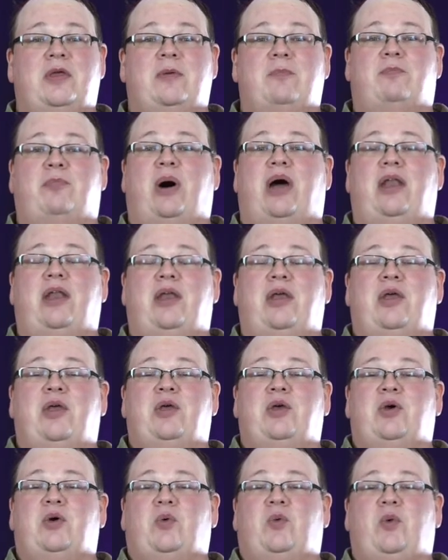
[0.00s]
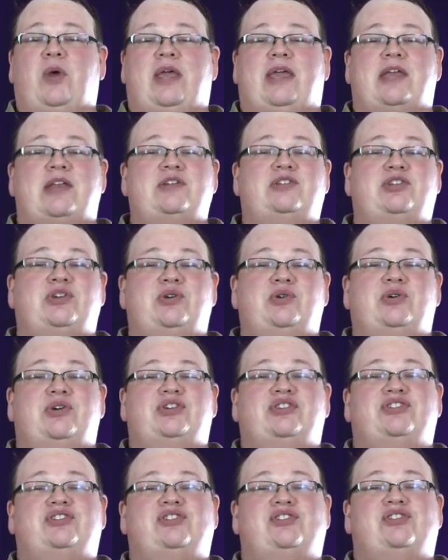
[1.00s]
But we can do
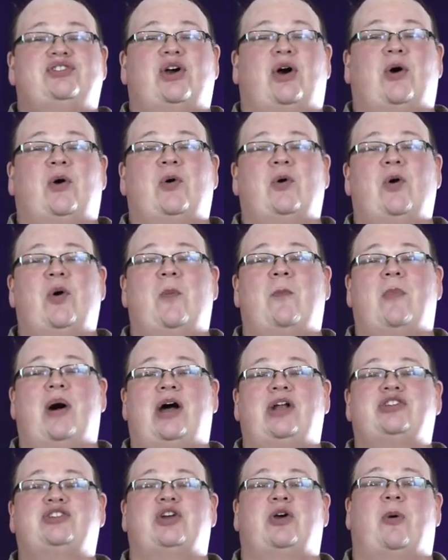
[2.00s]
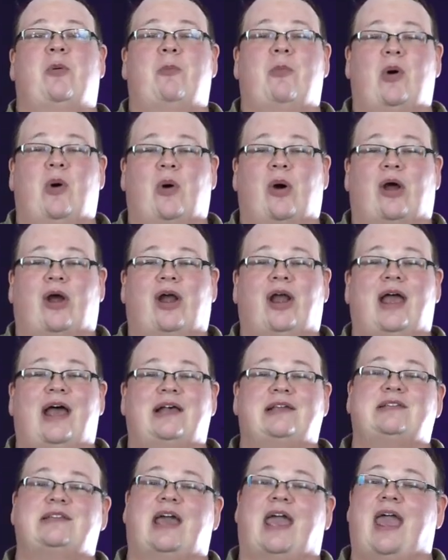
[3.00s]
so much more
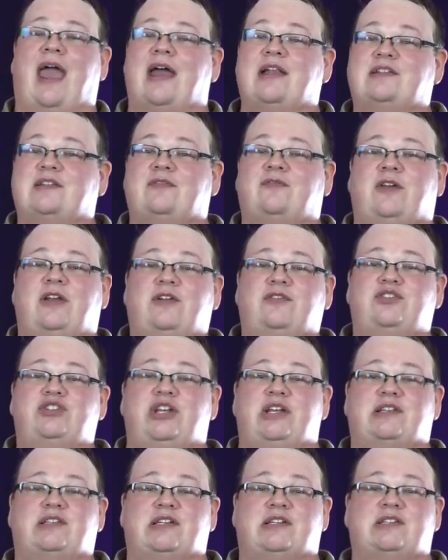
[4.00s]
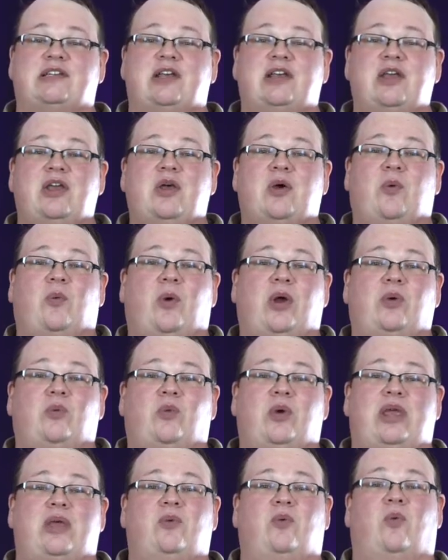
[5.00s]
as the hands and feet of Jesus when
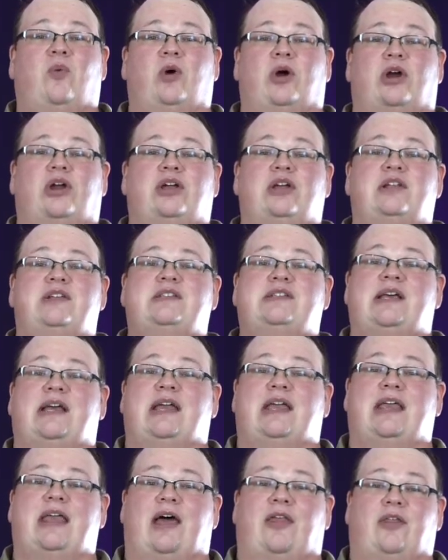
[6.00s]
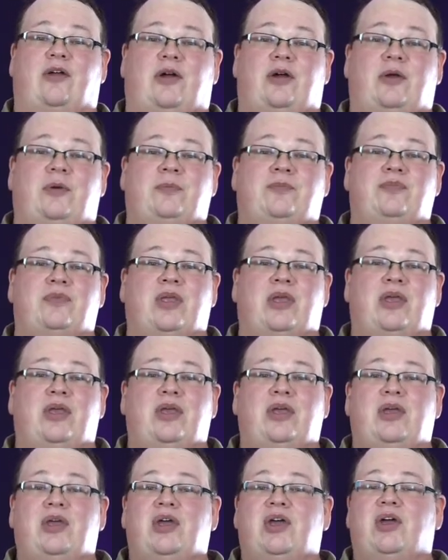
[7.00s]
we work together.
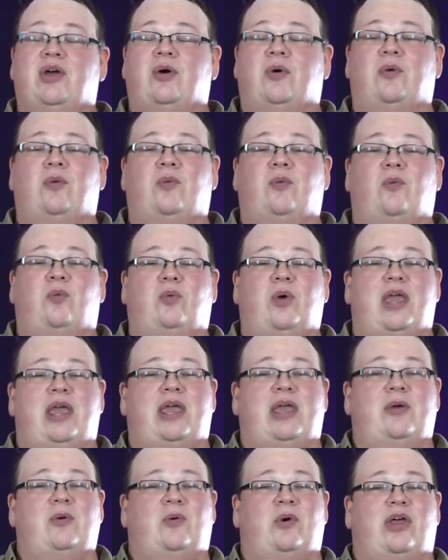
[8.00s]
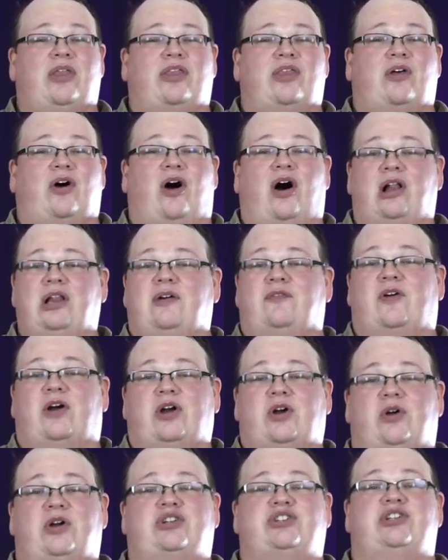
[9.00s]
We, with all of our
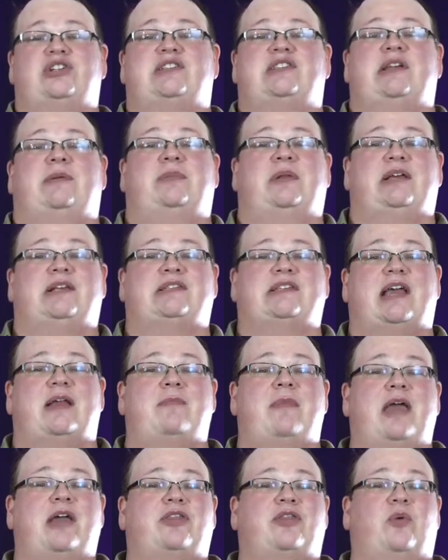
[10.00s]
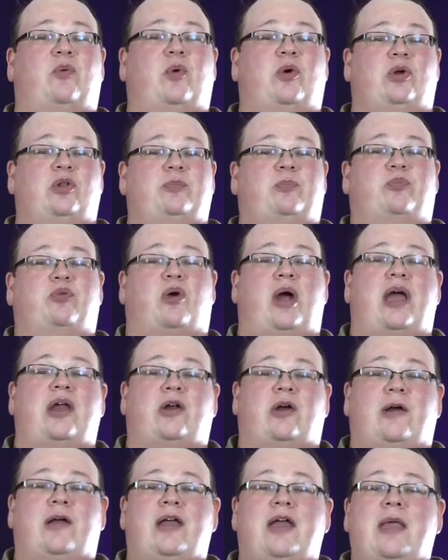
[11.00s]
Christian siblings, can make the world
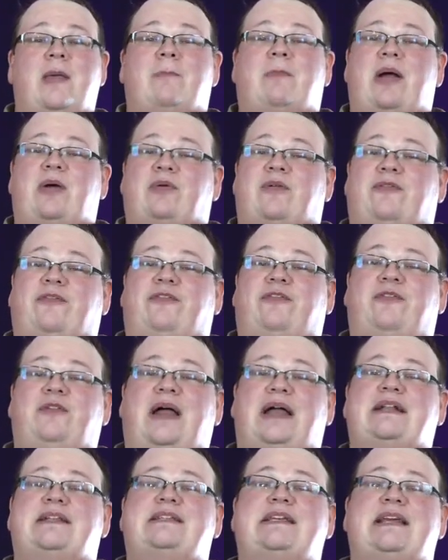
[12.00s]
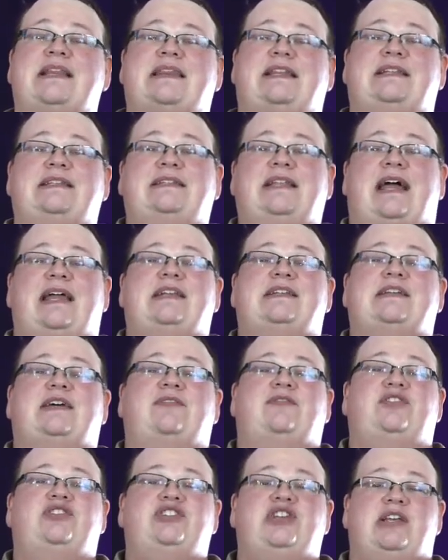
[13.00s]
brighter by reflecting the light
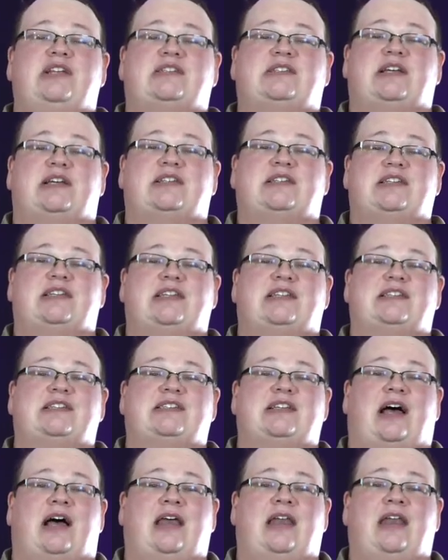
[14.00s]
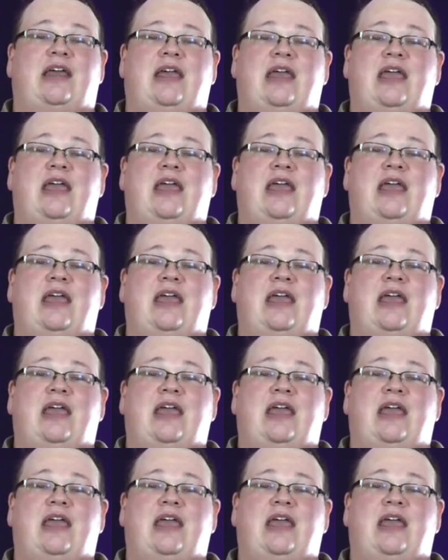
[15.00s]
of Jesus, the Son,